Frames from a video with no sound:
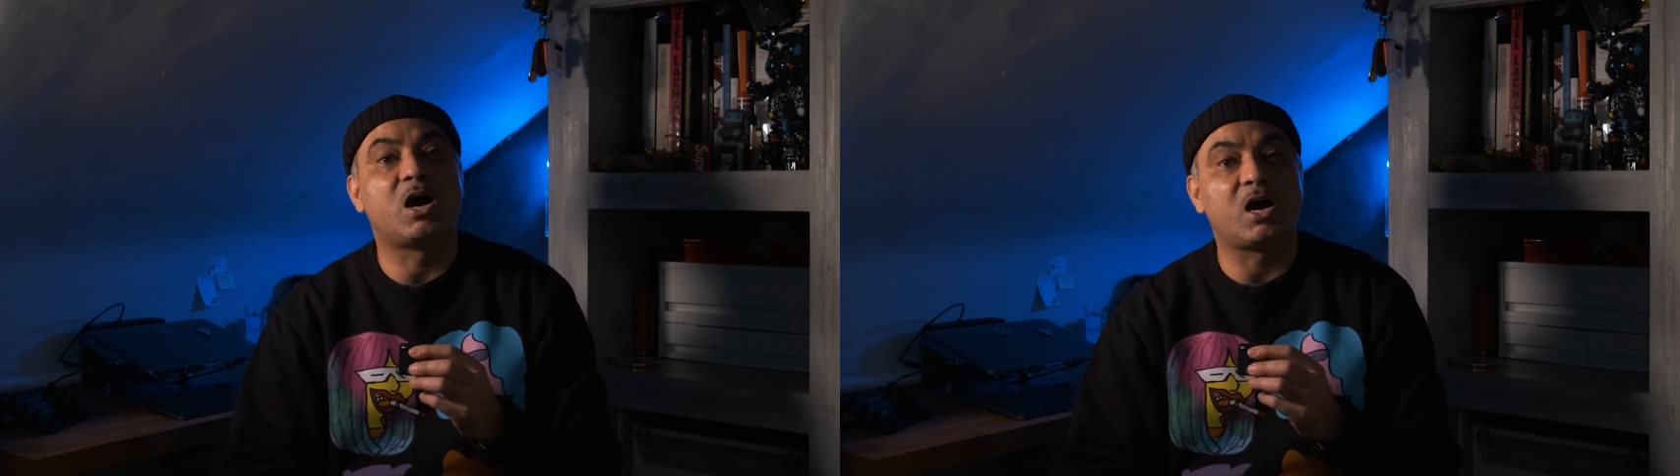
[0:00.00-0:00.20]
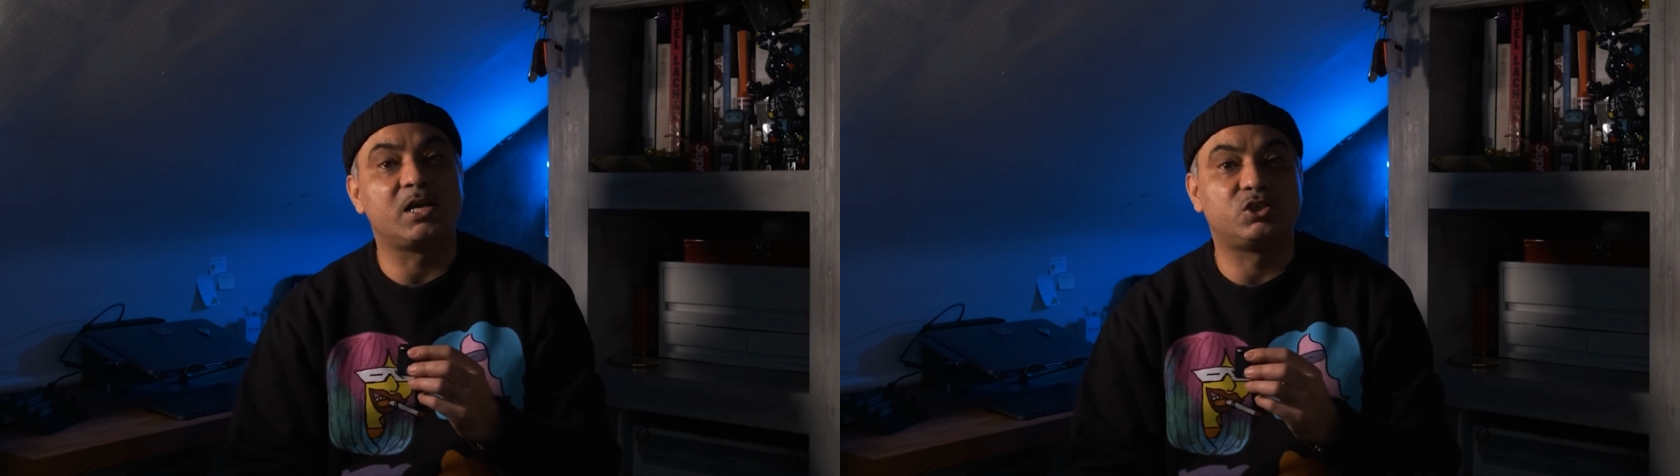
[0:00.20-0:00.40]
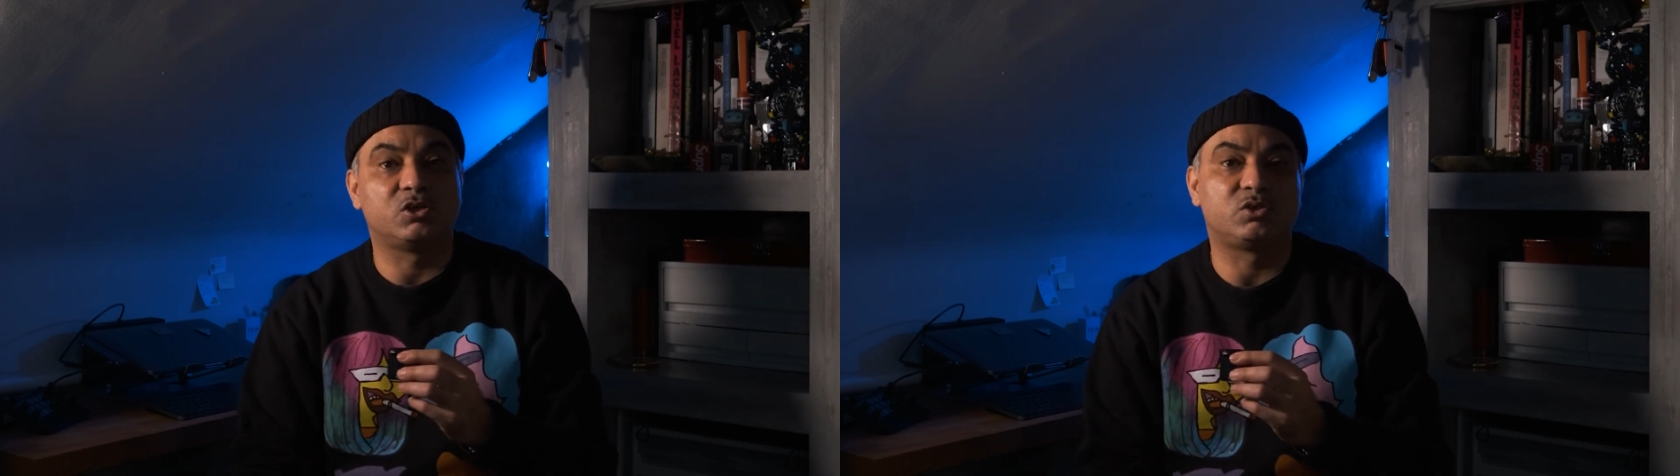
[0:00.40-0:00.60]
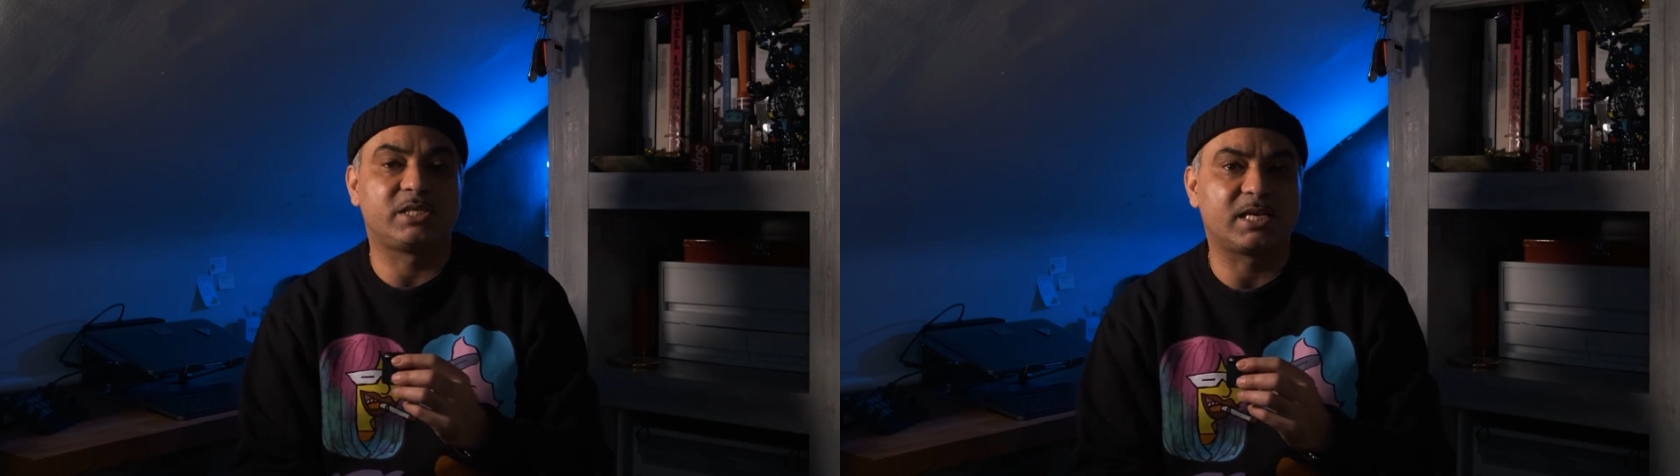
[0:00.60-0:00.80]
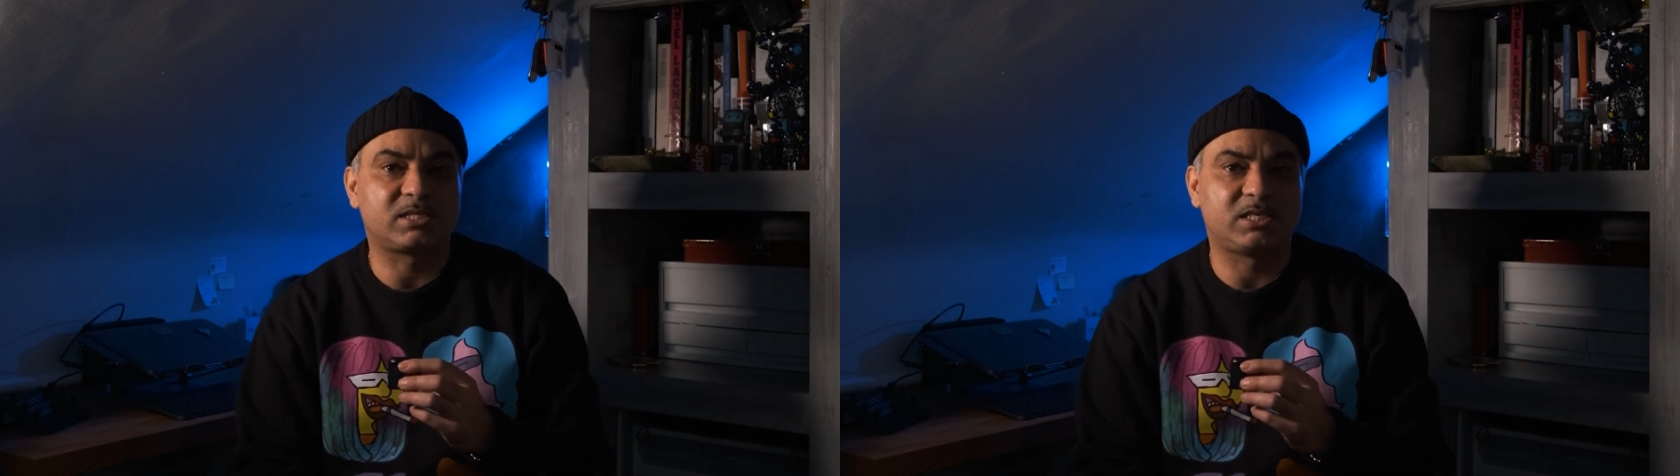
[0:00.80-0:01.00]
I chose
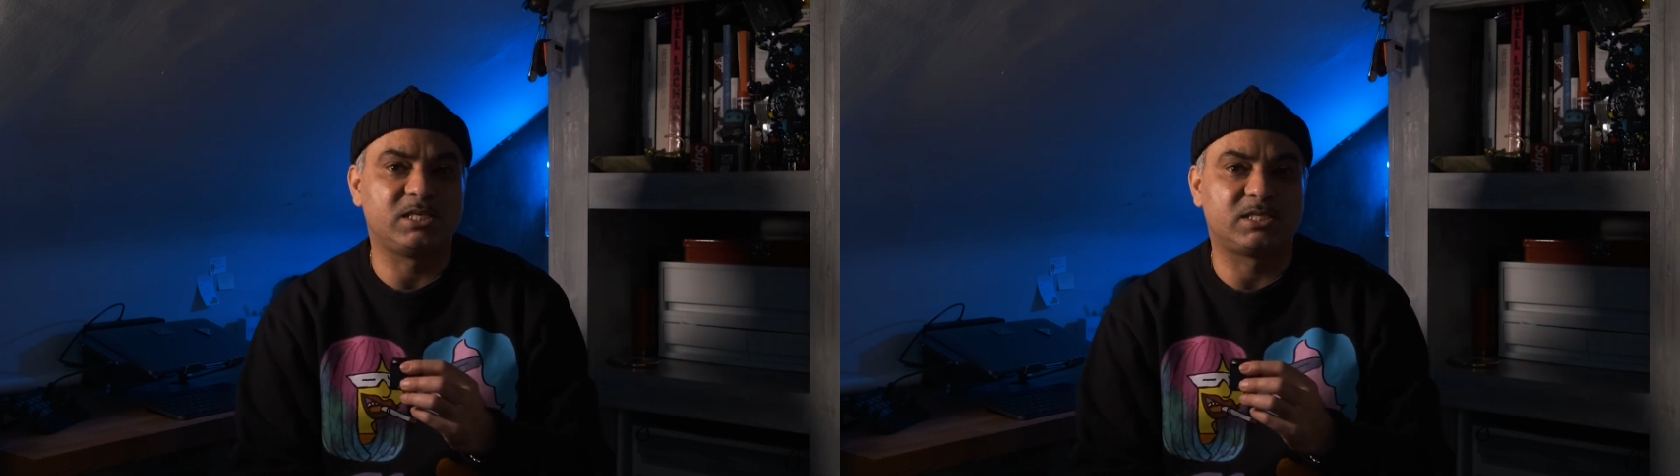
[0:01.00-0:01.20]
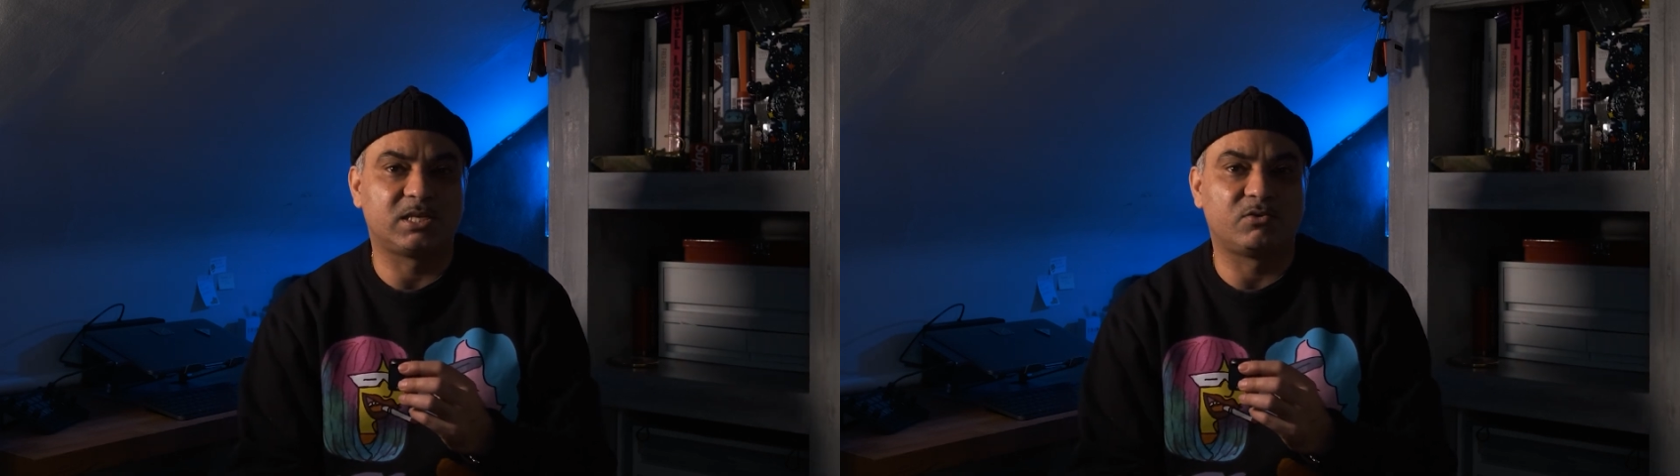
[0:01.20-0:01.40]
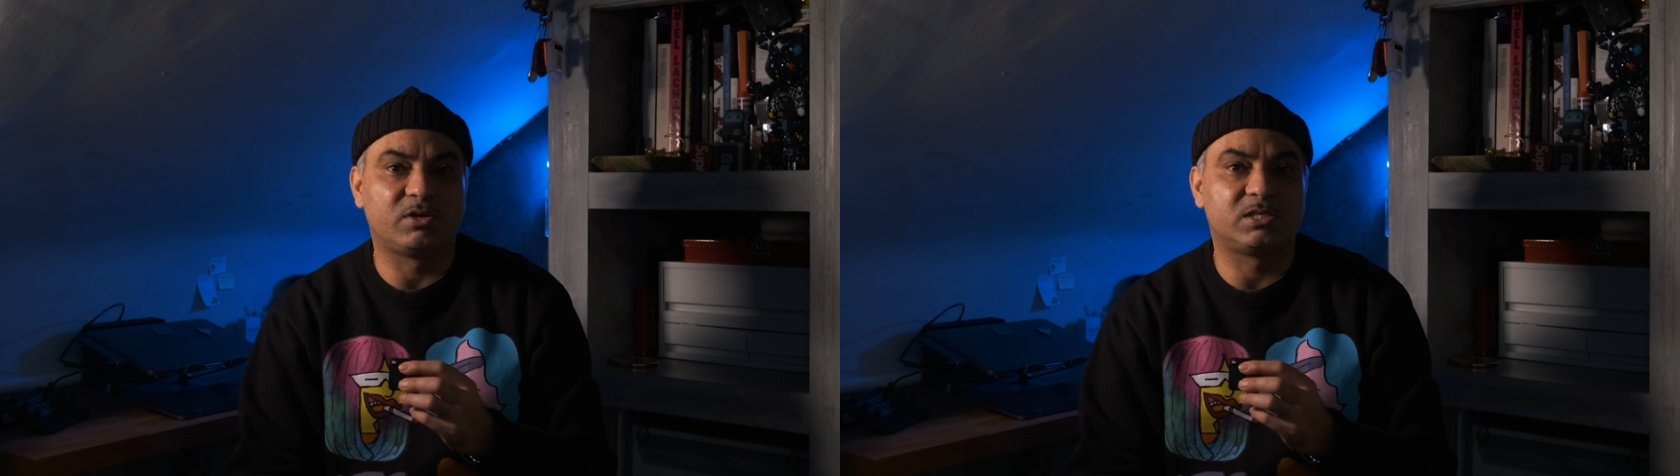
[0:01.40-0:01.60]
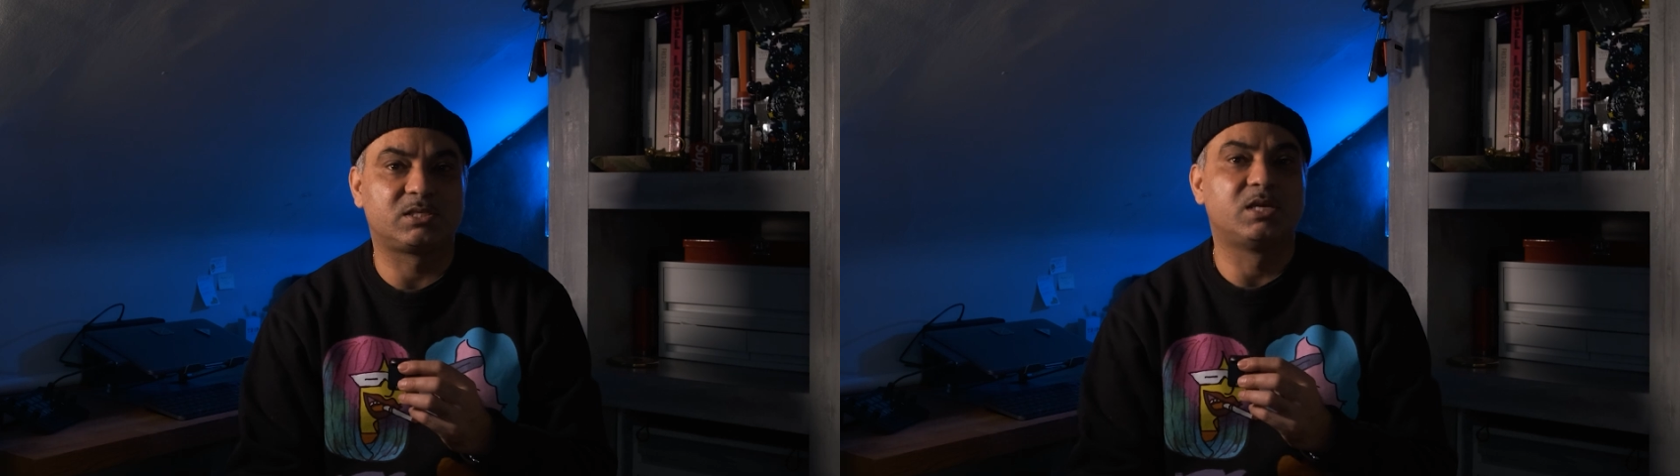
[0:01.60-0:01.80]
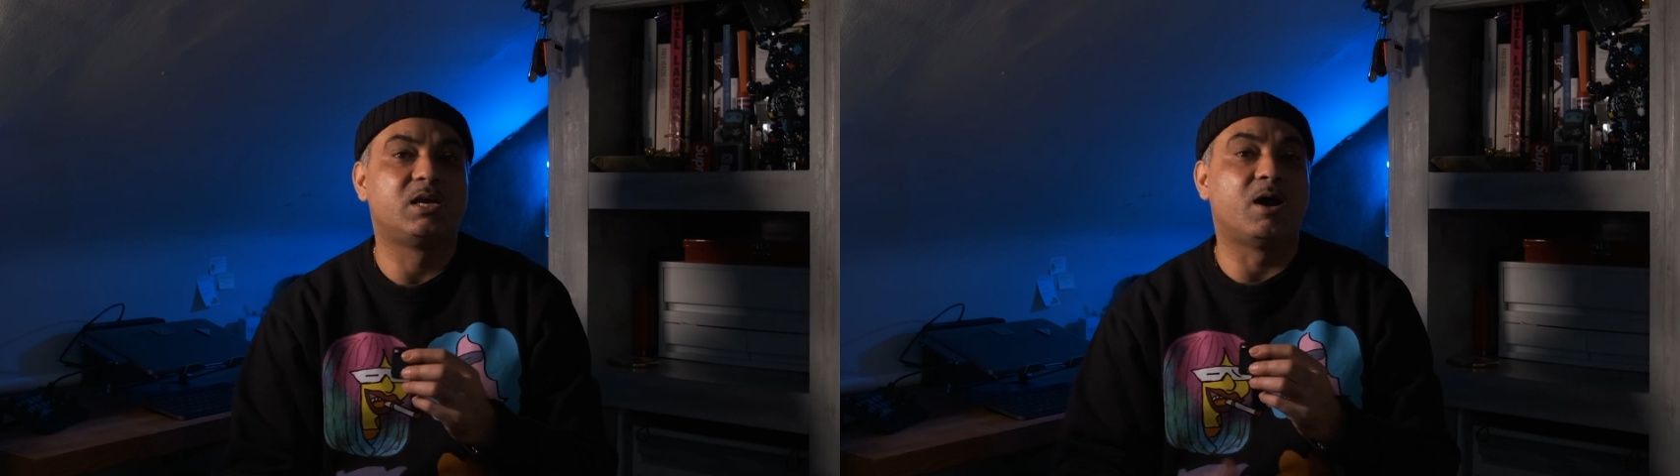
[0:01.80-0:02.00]
the X-T series